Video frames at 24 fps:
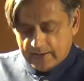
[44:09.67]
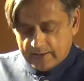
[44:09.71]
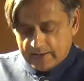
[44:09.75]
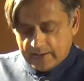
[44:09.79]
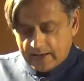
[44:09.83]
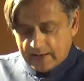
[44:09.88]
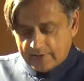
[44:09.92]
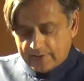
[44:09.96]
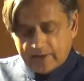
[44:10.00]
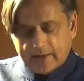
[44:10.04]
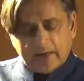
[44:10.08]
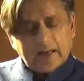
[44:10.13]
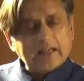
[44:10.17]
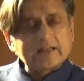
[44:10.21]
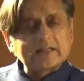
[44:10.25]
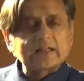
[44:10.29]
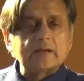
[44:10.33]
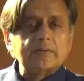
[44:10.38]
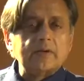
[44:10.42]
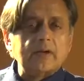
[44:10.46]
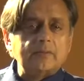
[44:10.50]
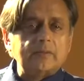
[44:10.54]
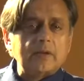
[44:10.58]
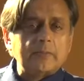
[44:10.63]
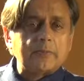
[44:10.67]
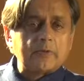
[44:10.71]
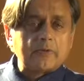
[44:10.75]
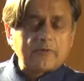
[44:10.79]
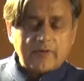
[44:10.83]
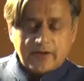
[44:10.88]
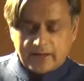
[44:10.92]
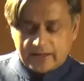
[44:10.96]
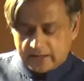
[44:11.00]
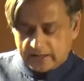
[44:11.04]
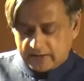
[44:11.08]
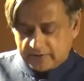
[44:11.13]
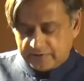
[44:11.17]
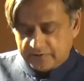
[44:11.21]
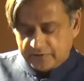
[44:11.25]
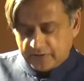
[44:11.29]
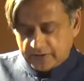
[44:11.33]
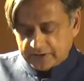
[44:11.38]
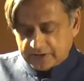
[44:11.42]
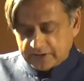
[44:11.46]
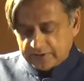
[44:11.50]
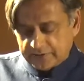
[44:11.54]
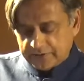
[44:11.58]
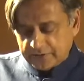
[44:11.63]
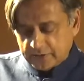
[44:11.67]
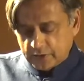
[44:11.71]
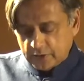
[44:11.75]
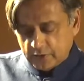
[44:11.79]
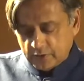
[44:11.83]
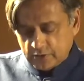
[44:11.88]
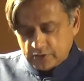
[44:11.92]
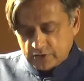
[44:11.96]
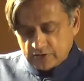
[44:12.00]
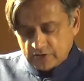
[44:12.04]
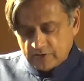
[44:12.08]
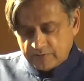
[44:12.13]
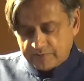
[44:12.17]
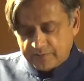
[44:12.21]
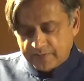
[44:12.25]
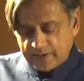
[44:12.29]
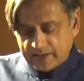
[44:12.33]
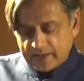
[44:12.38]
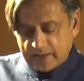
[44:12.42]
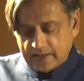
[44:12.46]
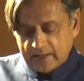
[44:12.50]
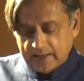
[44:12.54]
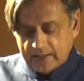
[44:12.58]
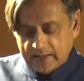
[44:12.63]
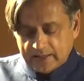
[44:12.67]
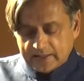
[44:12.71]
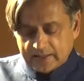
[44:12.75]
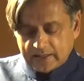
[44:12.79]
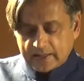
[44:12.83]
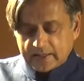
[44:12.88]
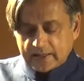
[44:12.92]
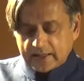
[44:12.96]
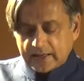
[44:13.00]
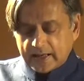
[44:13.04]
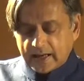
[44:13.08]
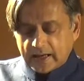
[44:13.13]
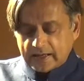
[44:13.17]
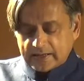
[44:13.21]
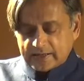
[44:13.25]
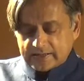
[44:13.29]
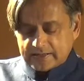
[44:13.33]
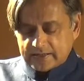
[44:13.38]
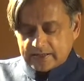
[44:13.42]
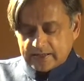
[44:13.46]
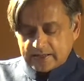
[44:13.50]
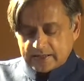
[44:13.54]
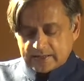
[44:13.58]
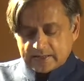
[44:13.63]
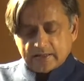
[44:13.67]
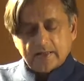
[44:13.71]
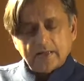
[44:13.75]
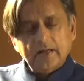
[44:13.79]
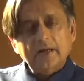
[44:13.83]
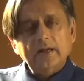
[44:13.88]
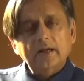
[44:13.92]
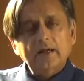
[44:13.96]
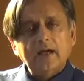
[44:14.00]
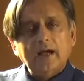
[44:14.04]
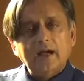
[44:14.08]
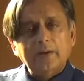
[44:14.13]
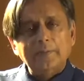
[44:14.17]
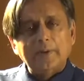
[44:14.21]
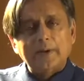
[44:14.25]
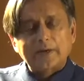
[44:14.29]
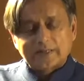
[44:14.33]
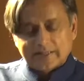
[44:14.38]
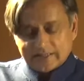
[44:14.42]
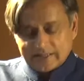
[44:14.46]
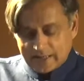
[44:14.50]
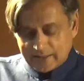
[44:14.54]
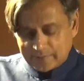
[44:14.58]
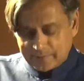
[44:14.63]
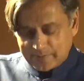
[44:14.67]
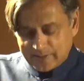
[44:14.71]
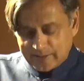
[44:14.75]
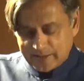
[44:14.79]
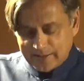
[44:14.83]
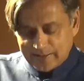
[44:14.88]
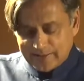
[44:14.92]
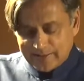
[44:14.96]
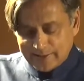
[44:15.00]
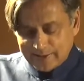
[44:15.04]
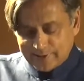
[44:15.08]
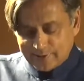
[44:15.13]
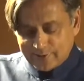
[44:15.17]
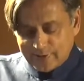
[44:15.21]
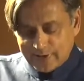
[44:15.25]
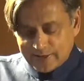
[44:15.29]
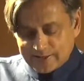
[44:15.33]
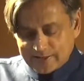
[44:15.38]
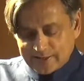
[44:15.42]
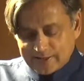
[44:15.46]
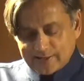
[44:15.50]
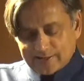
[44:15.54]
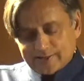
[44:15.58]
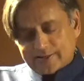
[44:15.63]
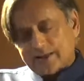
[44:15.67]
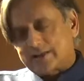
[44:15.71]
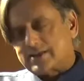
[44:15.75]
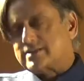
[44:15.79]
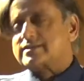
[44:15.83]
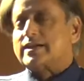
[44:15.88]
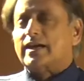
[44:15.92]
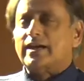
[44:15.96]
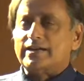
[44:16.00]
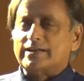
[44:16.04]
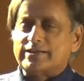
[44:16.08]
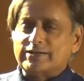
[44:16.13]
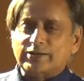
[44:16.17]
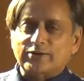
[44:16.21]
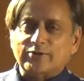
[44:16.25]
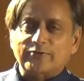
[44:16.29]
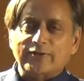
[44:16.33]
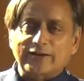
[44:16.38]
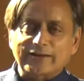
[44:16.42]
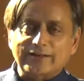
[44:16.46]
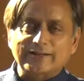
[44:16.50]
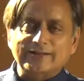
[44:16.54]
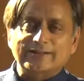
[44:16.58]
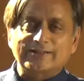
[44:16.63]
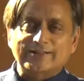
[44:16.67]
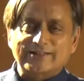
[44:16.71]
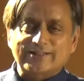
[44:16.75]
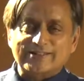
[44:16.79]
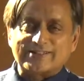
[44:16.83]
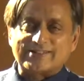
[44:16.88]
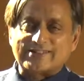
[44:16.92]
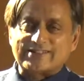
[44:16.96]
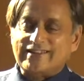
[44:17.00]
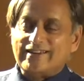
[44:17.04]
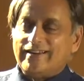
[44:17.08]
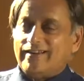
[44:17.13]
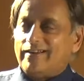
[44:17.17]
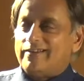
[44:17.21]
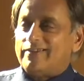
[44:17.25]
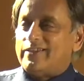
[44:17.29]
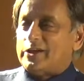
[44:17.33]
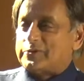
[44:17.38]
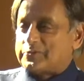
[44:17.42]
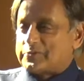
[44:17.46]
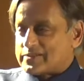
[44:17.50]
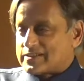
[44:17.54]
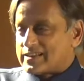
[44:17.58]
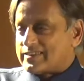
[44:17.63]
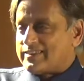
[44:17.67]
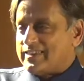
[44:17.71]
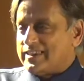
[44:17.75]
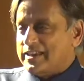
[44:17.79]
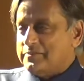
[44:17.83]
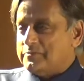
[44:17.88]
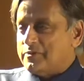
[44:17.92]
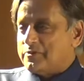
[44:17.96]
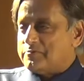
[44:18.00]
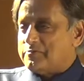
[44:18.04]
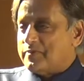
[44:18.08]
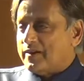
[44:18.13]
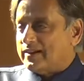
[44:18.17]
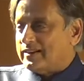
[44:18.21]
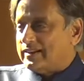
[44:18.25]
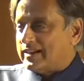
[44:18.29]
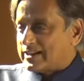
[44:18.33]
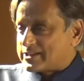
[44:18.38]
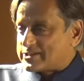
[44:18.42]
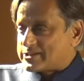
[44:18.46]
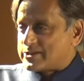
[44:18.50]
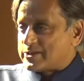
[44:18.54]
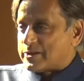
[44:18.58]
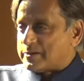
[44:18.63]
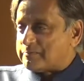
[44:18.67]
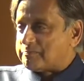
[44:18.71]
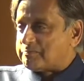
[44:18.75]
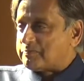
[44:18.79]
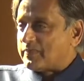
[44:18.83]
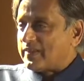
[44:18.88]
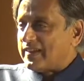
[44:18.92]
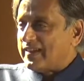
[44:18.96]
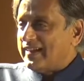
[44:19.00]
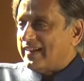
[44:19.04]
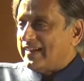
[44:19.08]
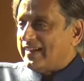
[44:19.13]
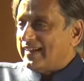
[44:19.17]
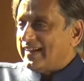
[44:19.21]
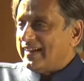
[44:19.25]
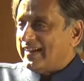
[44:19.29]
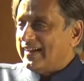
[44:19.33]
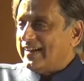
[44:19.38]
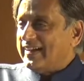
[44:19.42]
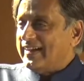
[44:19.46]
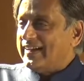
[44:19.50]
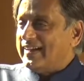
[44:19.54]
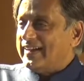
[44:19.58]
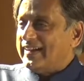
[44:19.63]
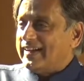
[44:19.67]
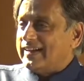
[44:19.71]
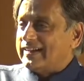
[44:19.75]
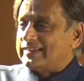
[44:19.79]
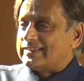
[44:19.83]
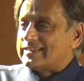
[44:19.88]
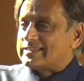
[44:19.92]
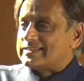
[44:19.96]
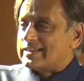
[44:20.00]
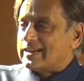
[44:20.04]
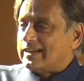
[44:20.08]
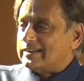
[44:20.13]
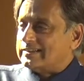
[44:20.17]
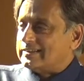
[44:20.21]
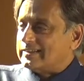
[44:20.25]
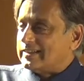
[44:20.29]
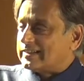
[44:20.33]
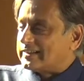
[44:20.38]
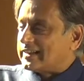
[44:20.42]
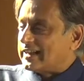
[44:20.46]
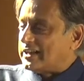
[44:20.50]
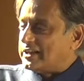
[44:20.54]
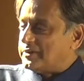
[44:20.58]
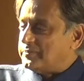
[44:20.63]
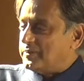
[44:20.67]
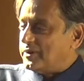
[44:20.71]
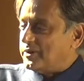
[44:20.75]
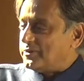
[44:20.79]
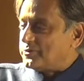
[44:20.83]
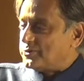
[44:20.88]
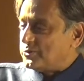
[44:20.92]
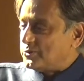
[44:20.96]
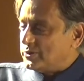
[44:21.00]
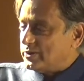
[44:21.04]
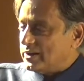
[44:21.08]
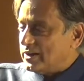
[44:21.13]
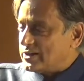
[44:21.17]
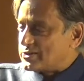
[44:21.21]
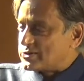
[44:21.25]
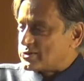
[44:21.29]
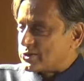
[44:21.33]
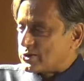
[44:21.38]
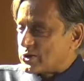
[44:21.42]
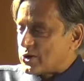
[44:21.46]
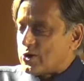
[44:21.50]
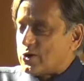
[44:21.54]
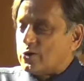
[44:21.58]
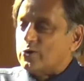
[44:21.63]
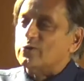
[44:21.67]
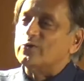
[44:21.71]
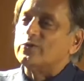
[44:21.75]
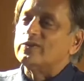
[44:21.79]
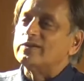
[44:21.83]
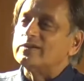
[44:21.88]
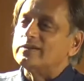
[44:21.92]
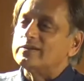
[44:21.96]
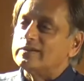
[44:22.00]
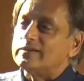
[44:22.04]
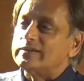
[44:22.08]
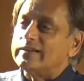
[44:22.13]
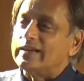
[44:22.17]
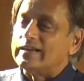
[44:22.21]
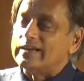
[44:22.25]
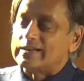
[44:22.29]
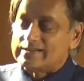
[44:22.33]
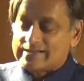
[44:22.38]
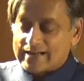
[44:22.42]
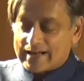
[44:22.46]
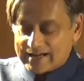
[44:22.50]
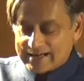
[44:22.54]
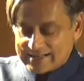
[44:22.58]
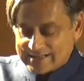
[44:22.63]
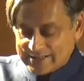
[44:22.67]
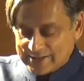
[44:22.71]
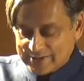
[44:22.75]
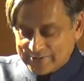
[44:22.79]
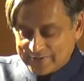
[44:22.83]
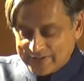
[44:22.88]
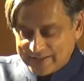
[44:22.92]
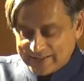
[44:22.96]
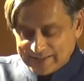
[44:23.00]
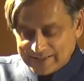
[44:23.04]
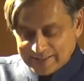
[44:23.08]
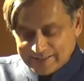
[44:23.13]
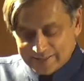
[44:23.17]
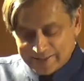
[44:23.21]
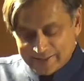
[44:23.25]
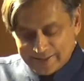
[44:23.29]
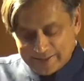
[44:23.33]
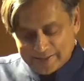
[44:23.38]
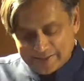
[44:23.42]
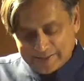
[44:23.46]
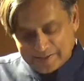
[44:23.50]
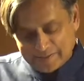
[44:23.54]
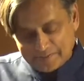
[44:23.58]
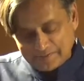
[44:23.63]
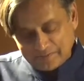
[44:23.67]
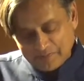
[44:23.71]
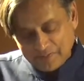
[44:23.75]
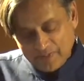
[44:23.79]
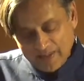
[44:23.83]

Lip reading: Now, I realize I may be providing fodder for those who have penned learned analyses about some Indian writer's anxiety of Indianness. That was the theme of my lecture at the Sahitya Academy a few years ago, the anxiety of Indianness.